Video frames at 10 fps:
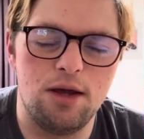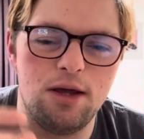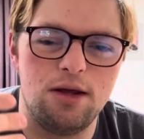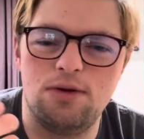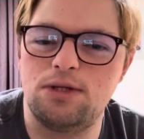
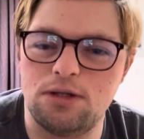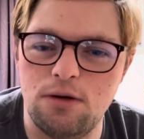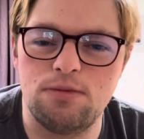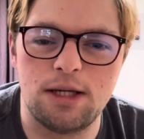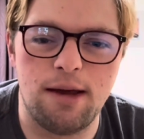in this
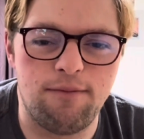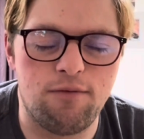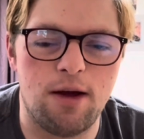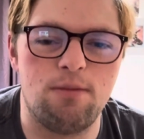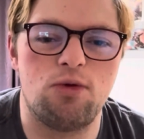new time
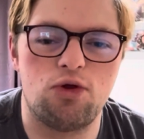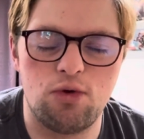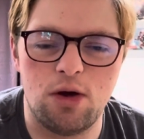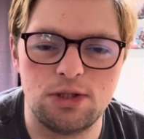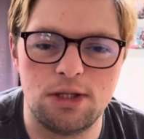frame
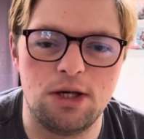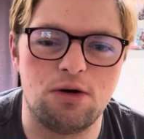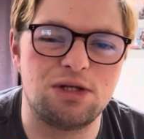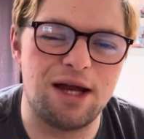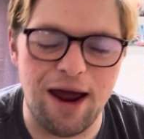300
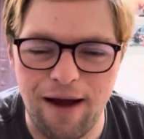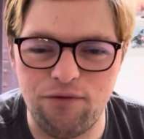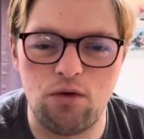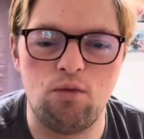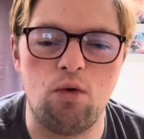years
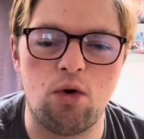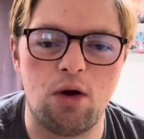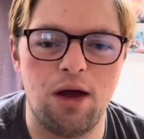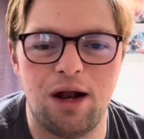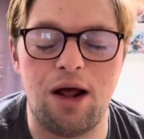after
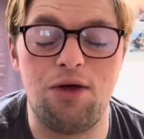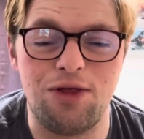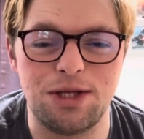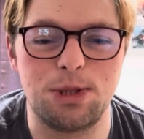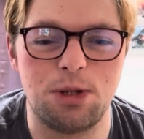war and i think
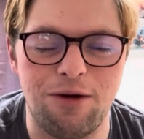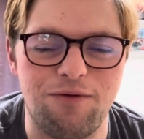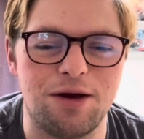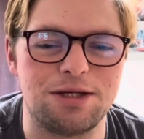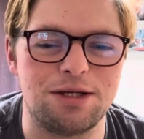that's very
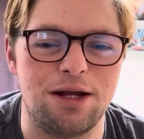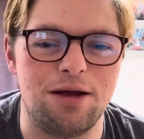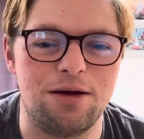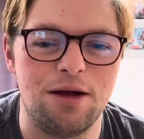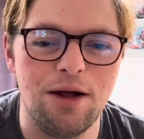
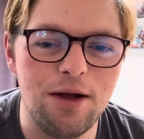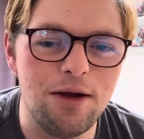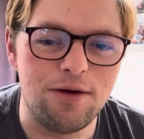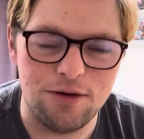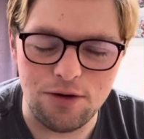fascinating
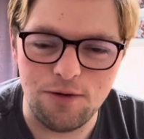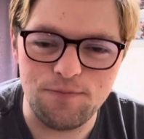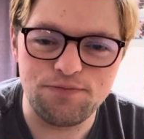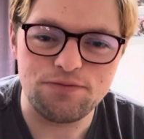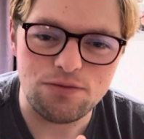you know
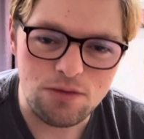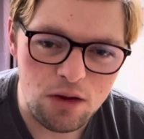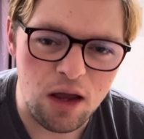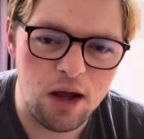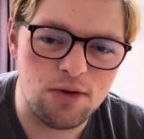
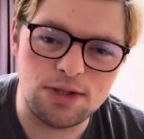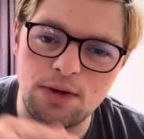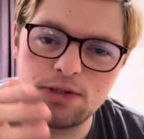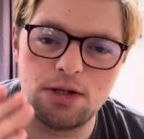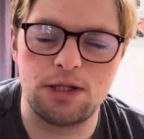and there's
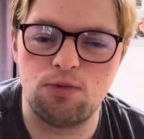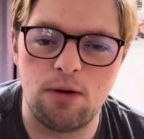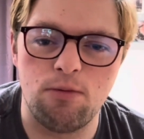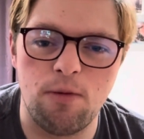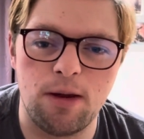also this
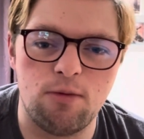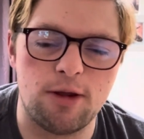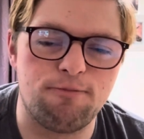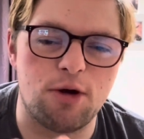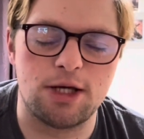one moment
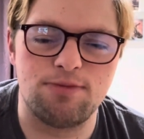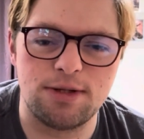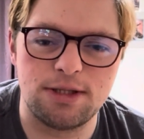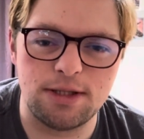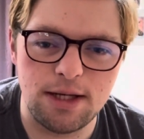with
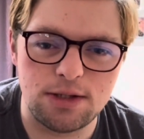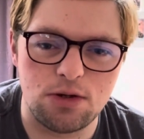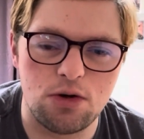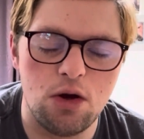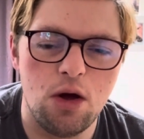proximus
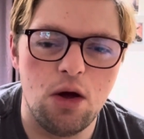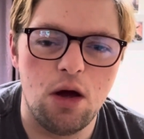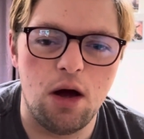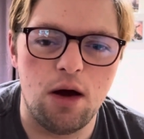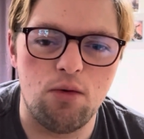caesar
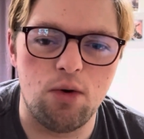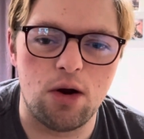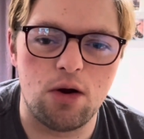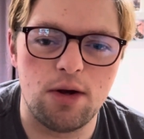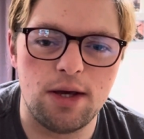
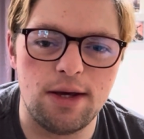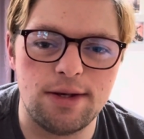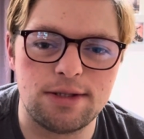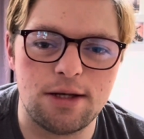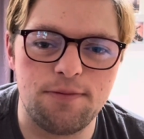where
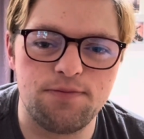he's